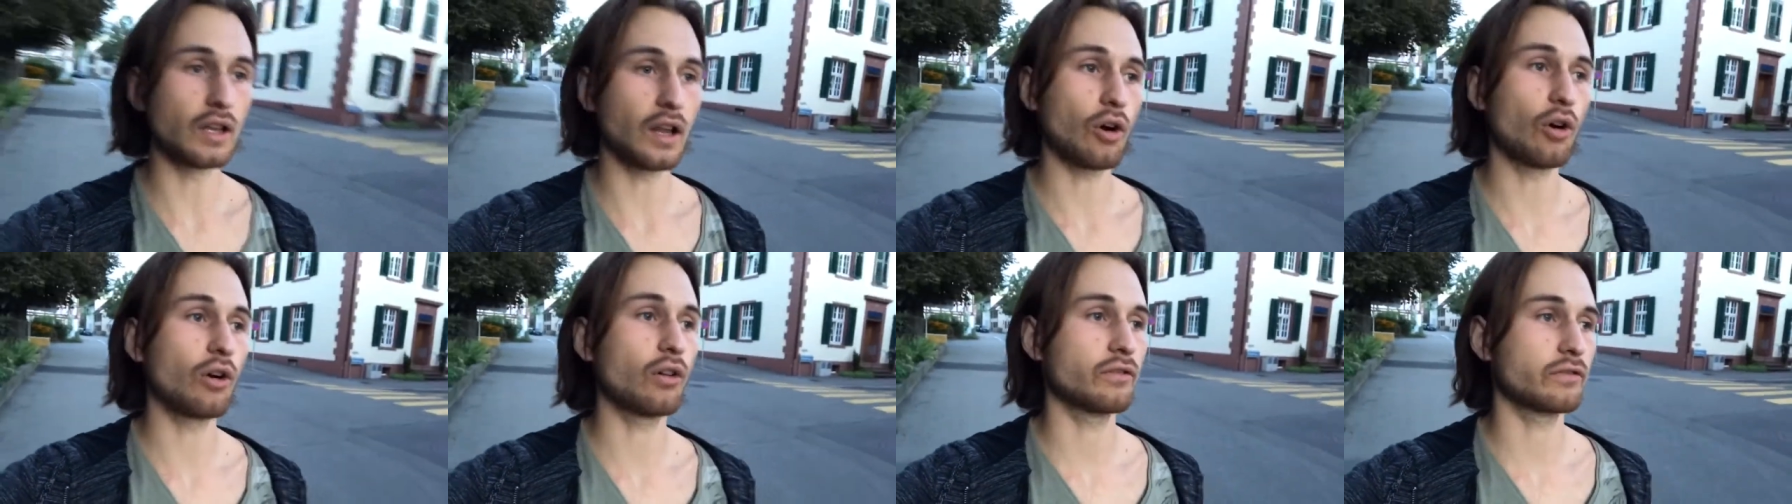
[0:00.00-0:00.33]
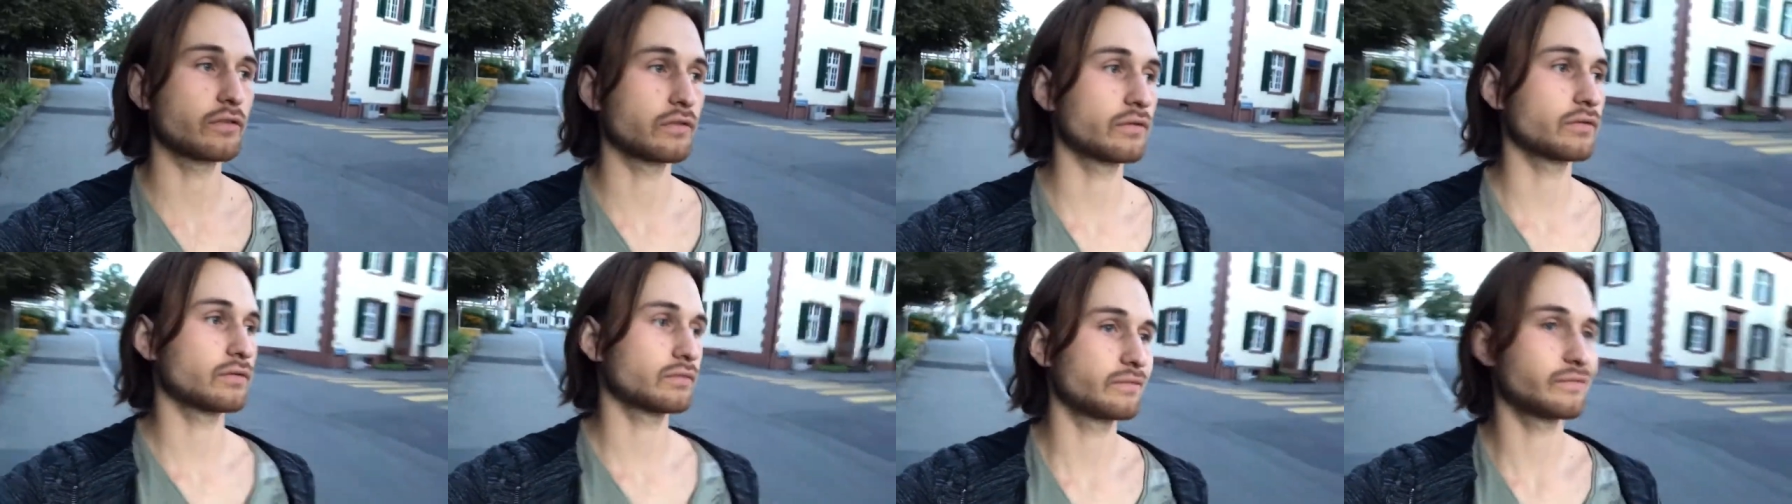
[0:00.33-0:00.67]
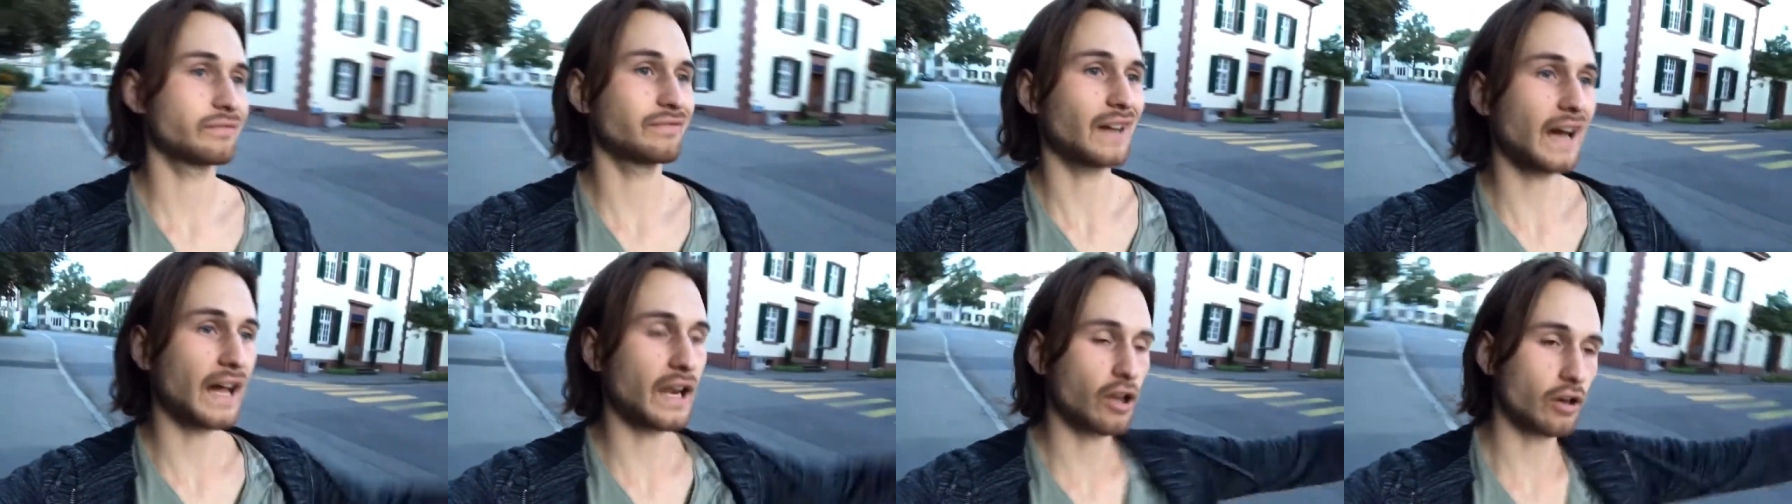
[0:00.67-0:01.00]
love
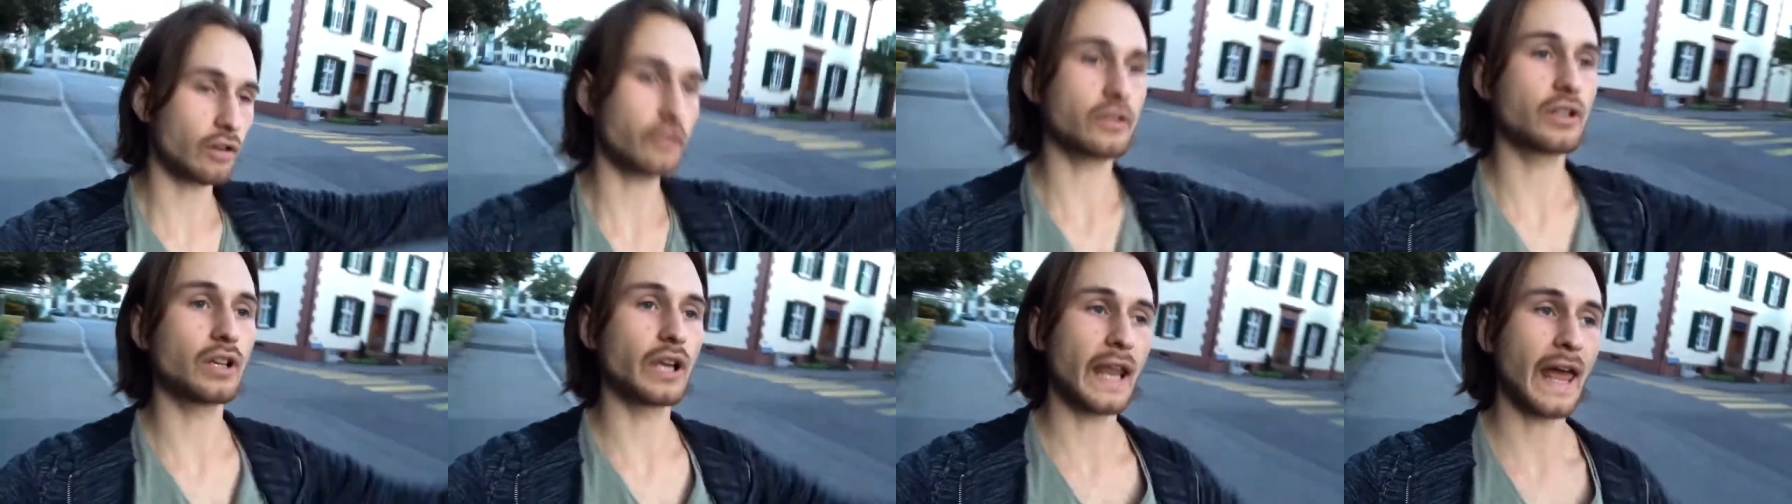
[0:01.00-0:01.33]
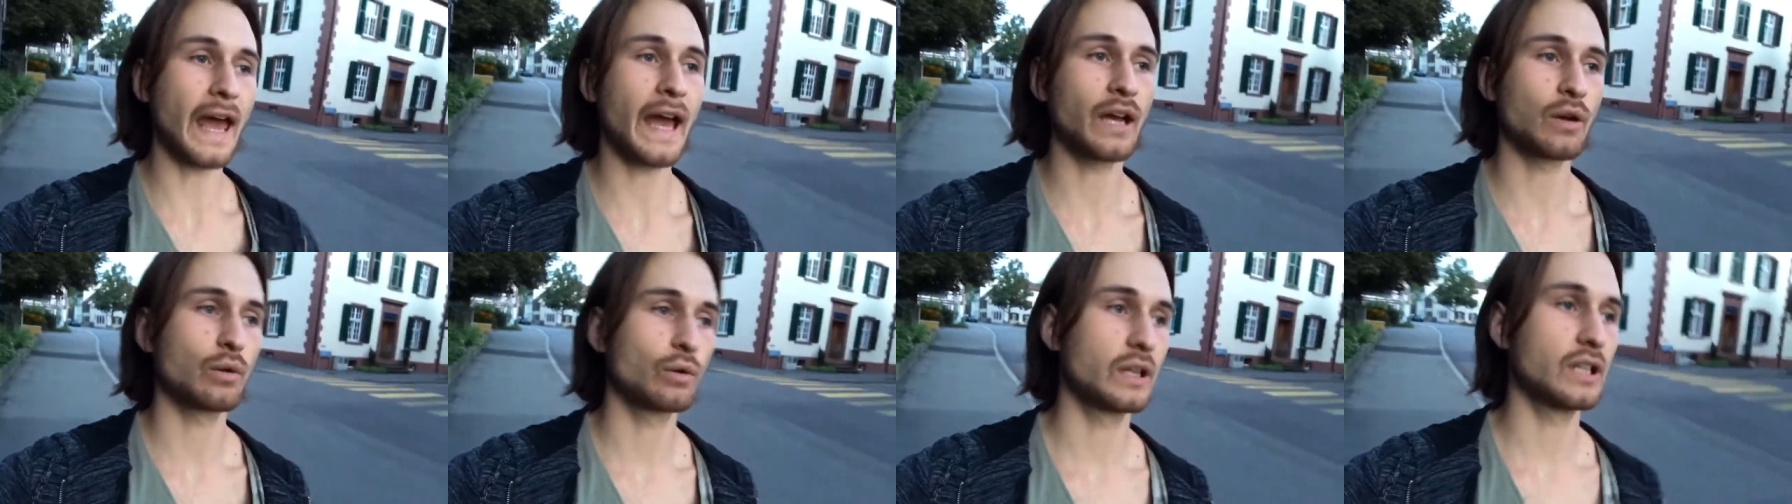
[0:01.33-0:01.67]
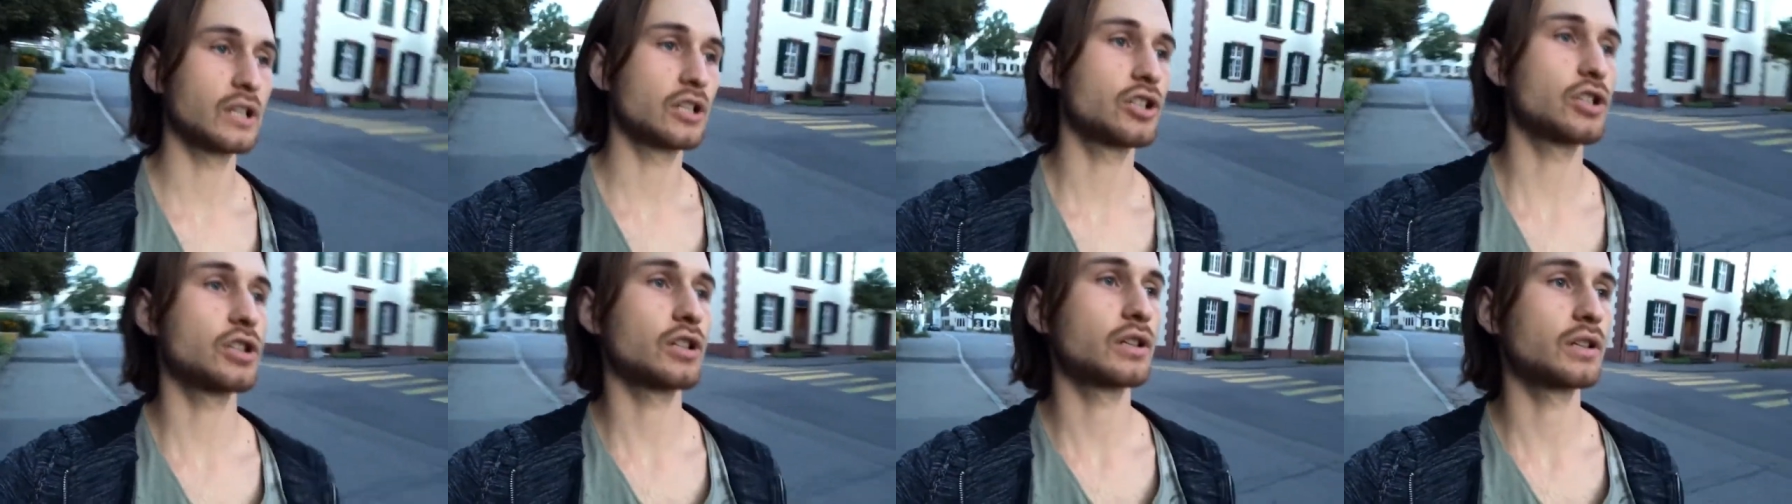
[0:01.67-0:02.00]
I love the
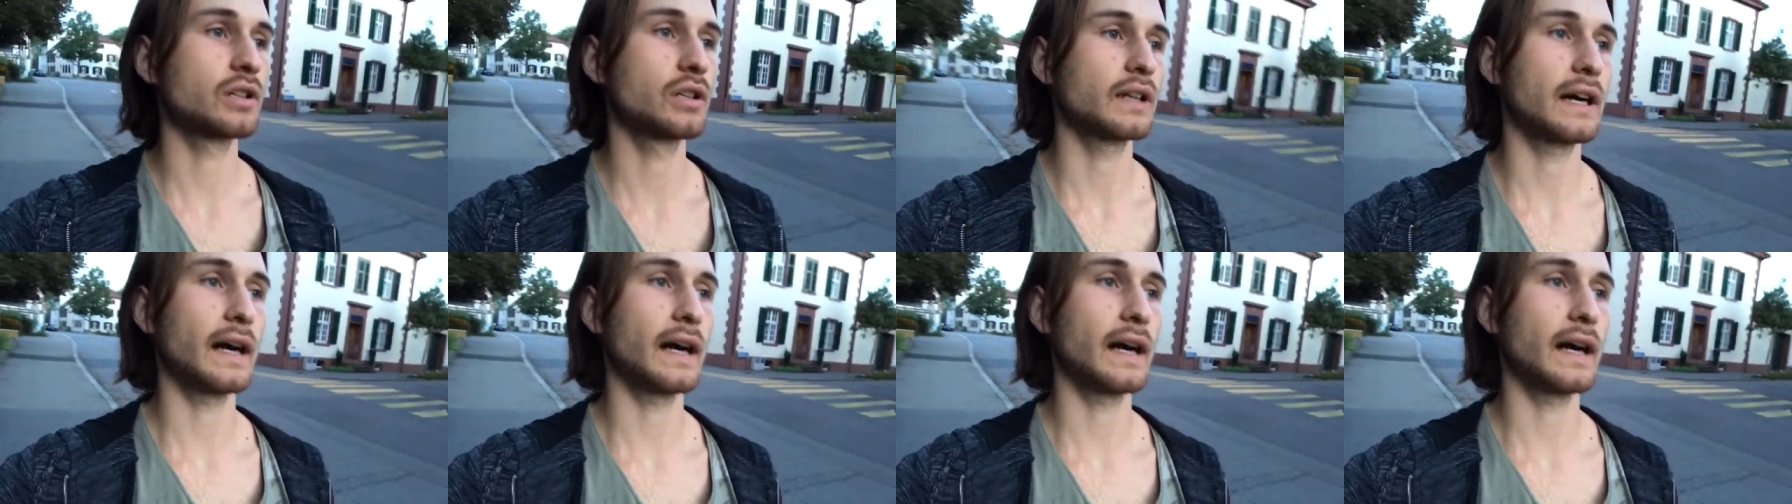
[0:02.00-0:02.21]
language.